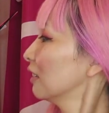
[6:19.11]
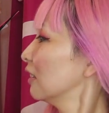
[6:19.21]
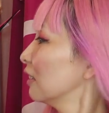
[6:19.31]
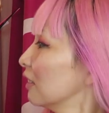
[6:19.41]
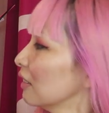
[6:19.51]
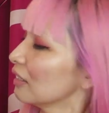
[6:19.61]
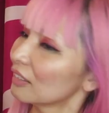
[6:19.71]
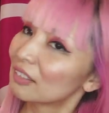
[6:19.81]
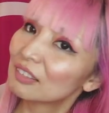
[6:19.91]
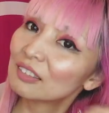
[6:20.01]

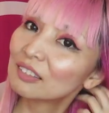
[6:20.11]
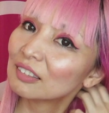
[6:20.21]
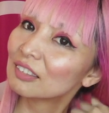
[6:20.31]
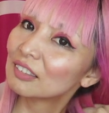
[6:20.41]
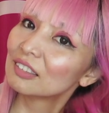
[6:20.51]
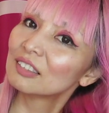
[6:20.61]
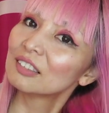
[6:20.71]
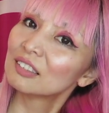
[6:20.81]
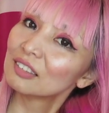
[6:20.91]
Nobody speaks.